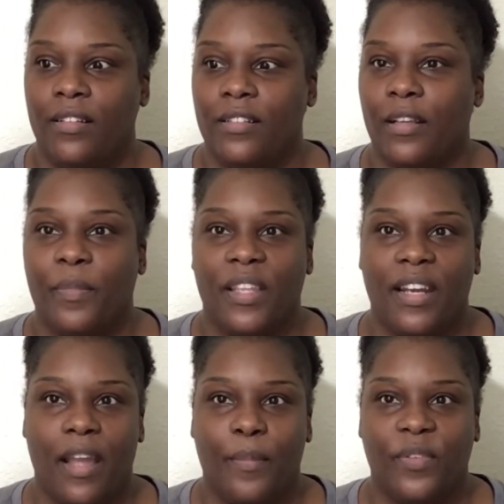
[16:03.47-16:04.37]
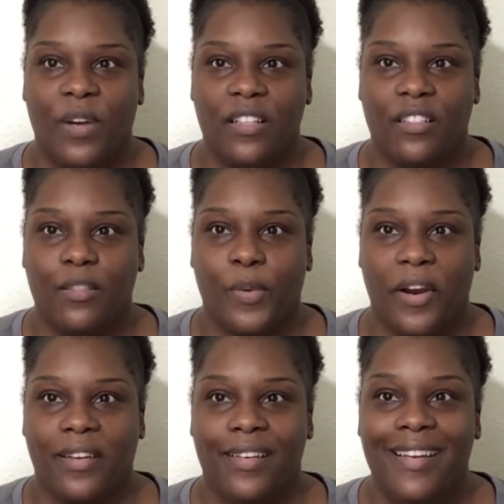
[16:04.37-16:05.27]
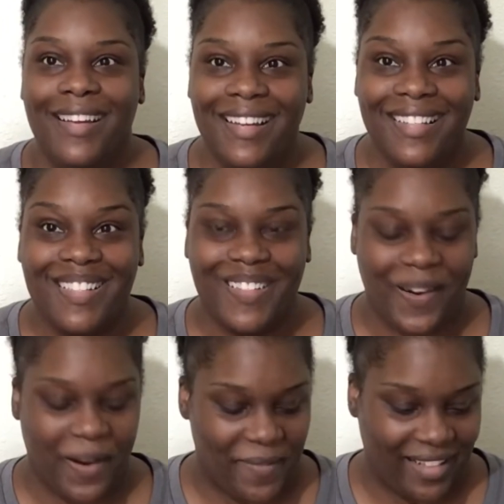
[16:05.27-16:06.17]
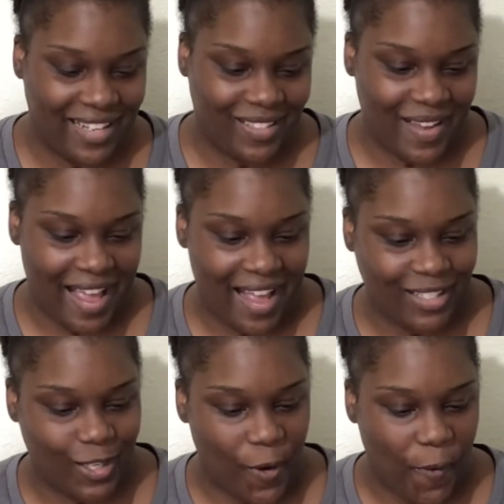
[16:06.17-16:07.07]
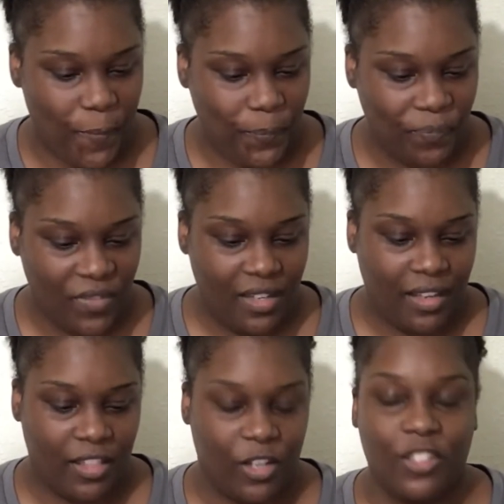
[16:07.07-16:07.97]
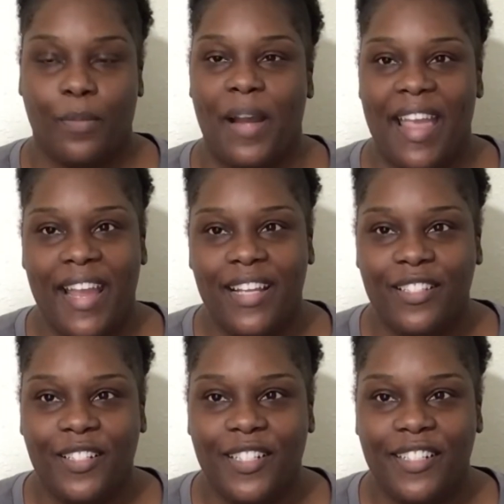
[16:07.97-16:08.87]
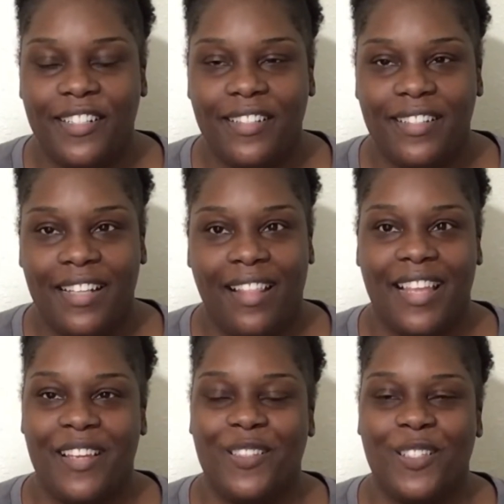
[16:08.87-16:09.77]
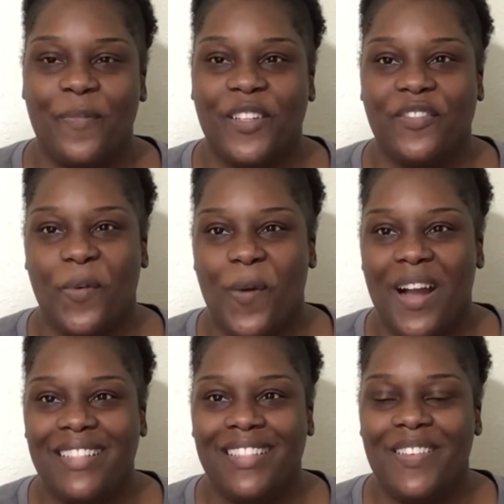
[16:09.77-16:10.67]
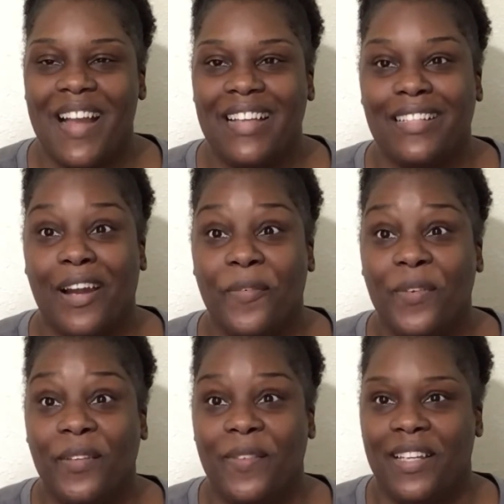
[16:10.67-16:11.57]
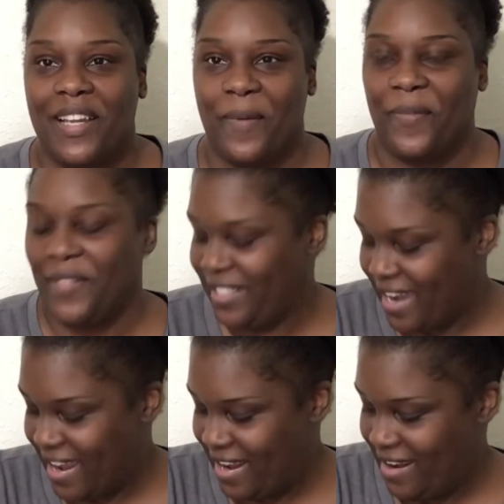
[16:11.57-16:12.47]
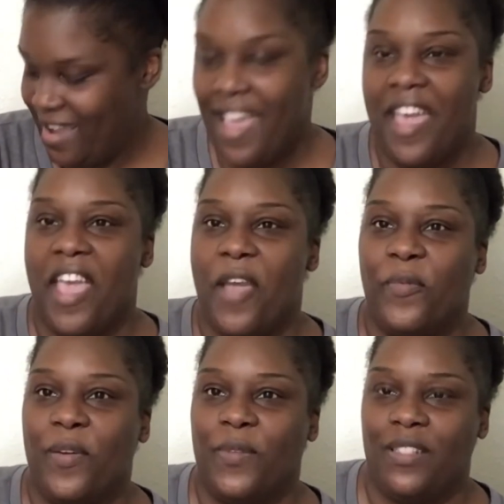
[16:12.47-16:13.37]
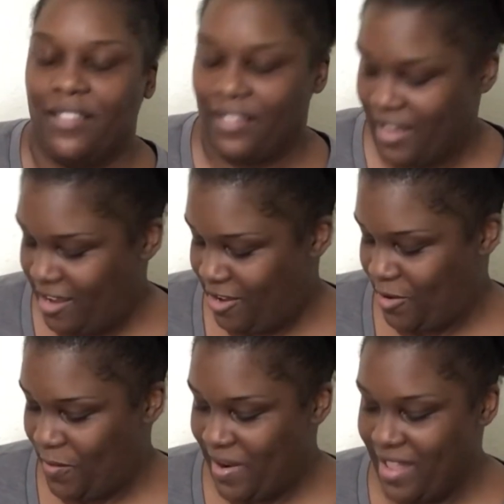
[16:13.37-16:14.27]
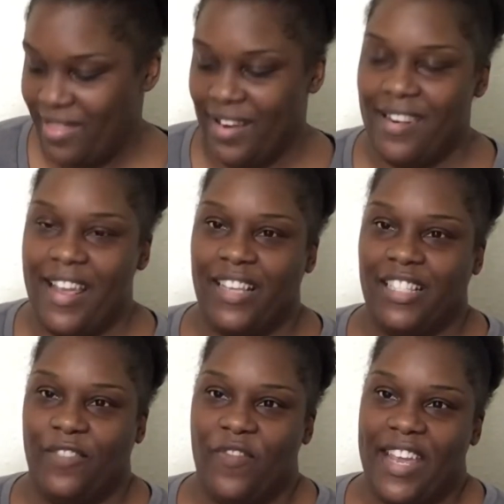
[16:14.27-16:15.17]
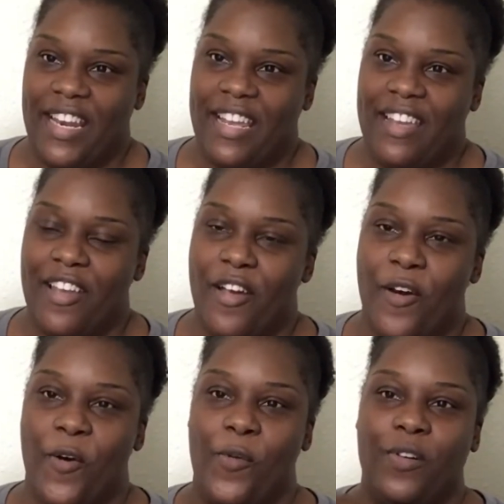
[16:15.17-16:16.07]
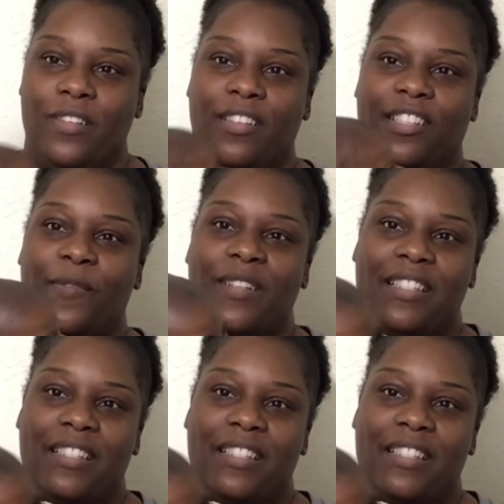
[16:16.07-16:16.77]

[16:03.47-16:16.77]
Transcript: Something happened. Raja's barking. Sorry about that, you guys. So those are my answers. Thank you so much for watching, you guys. I really, really appreciate it. And we will see you in the next video. You want to